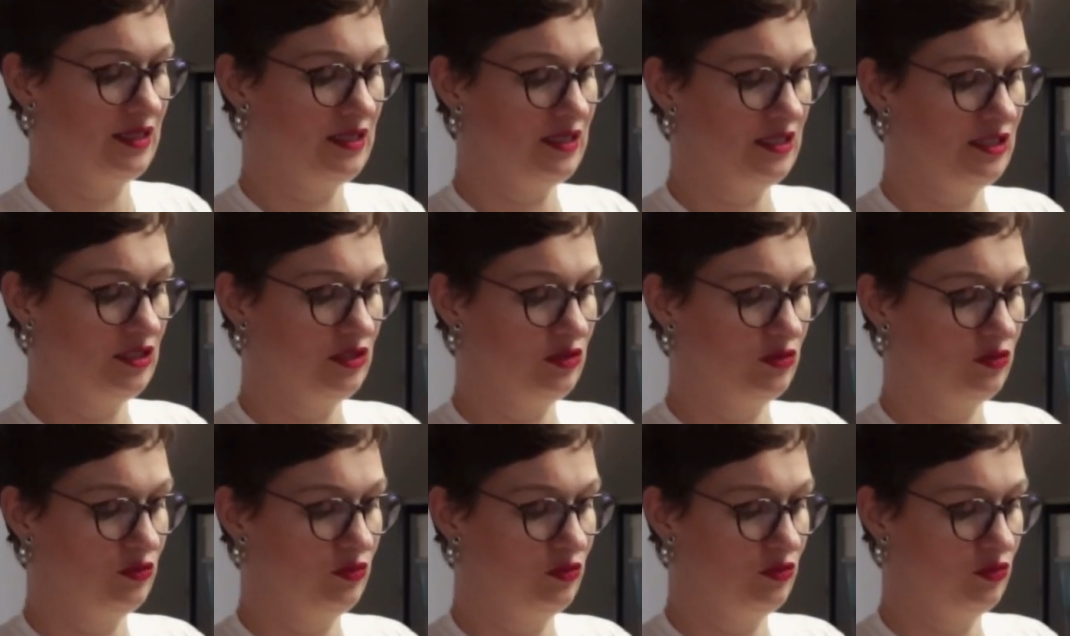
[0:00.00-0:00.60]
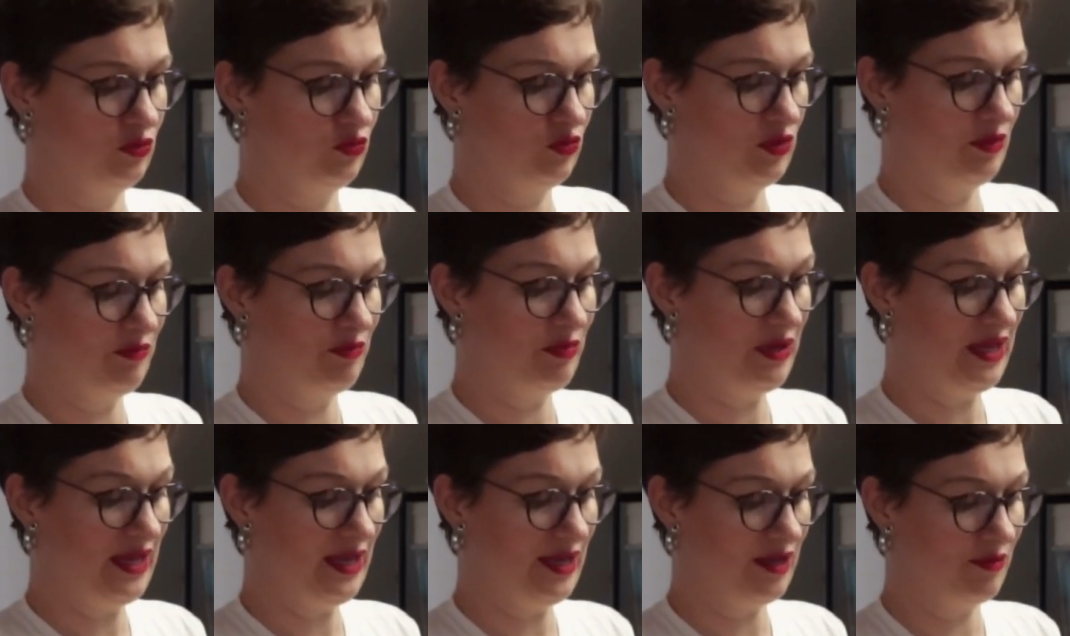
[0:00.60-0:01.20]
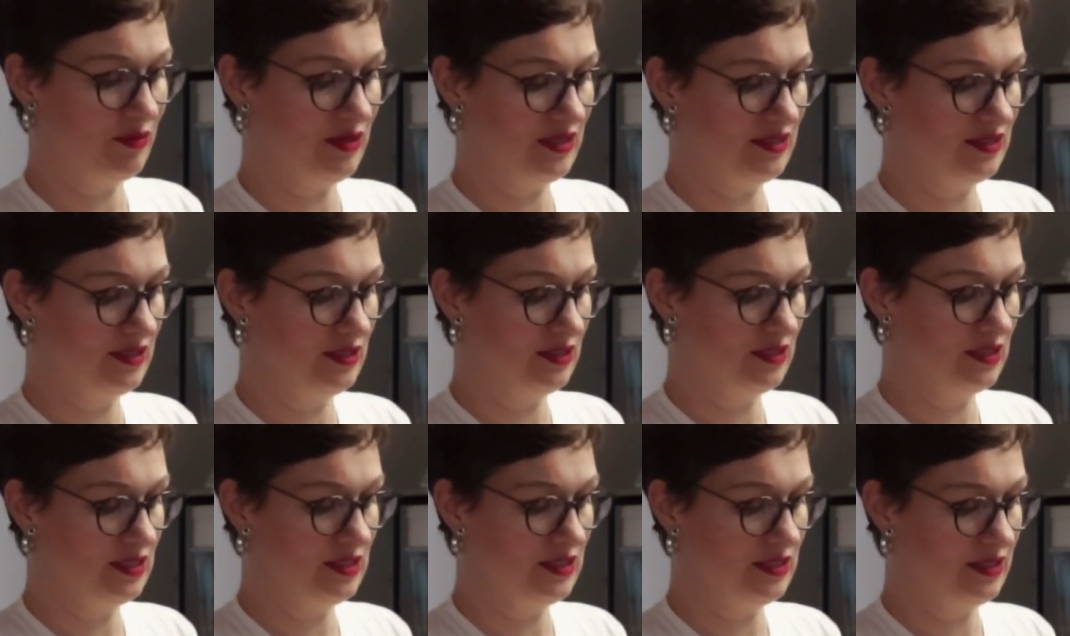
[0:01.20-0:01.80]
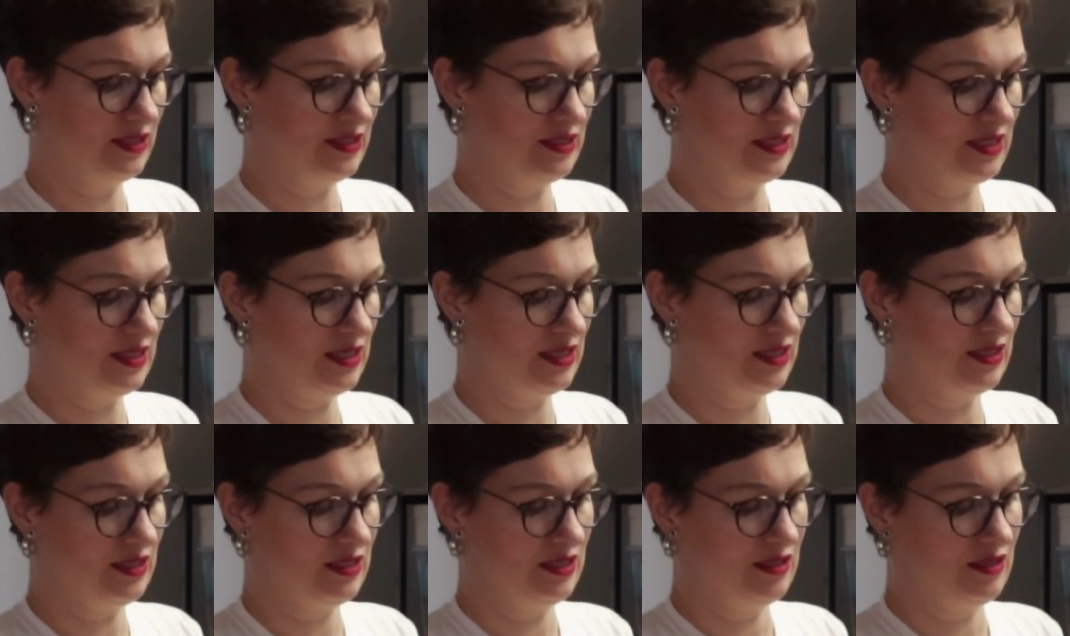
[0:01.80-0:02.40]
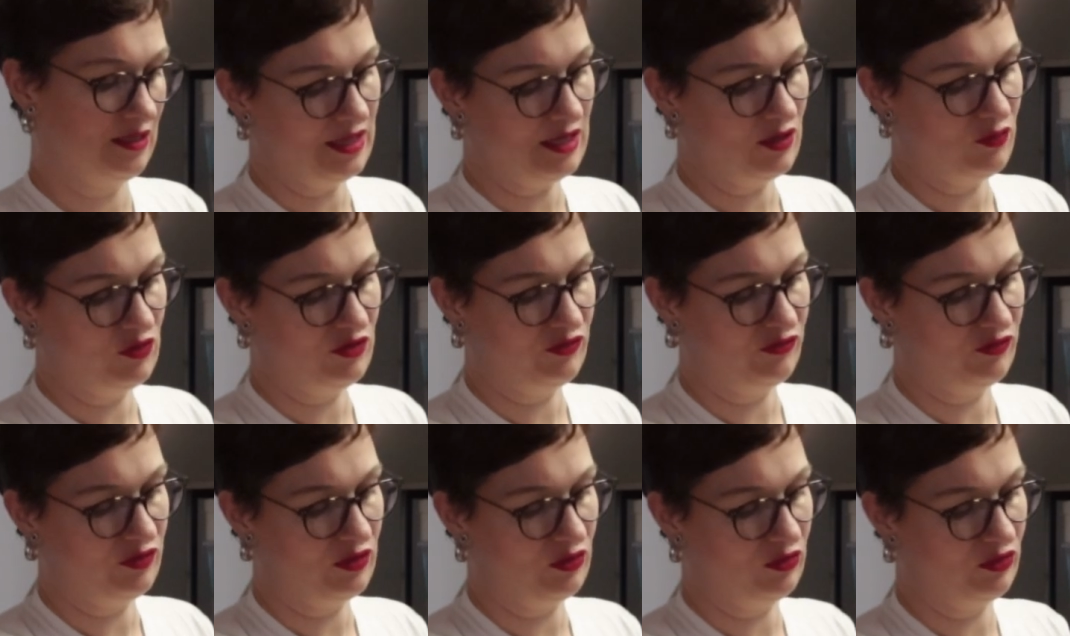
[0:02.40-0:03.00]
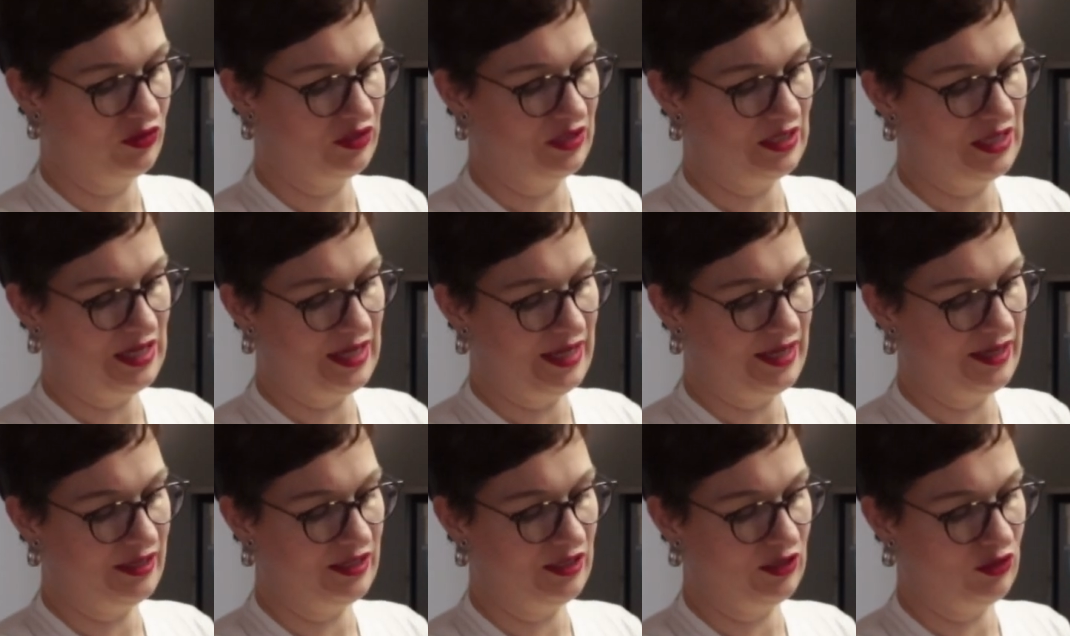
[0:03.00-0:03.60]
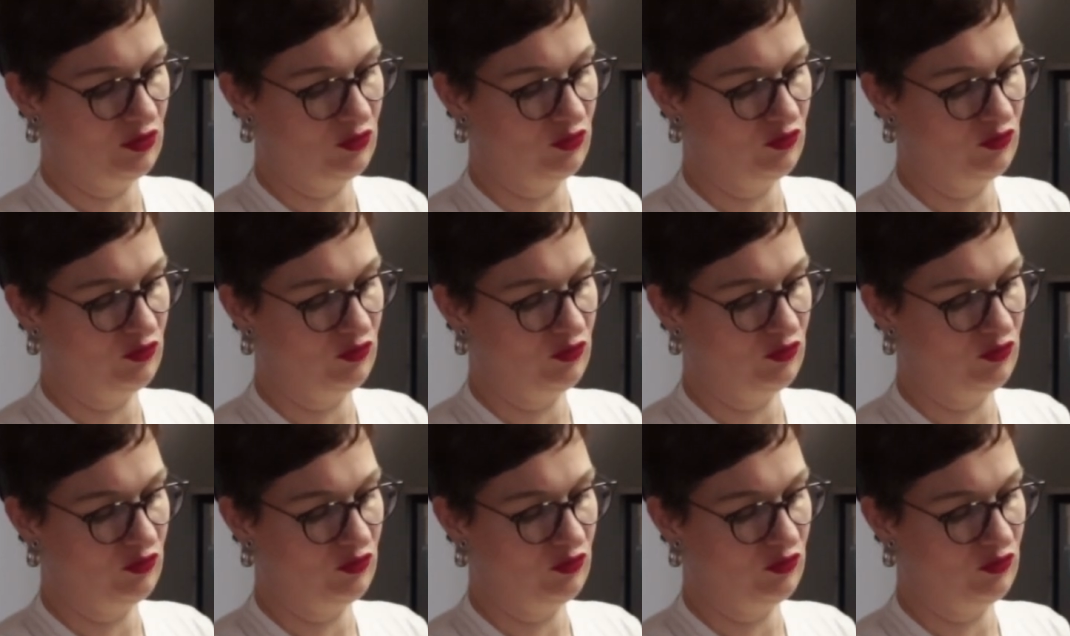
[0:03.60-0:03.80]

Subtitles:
I need to repair basically, and then I will fold the lining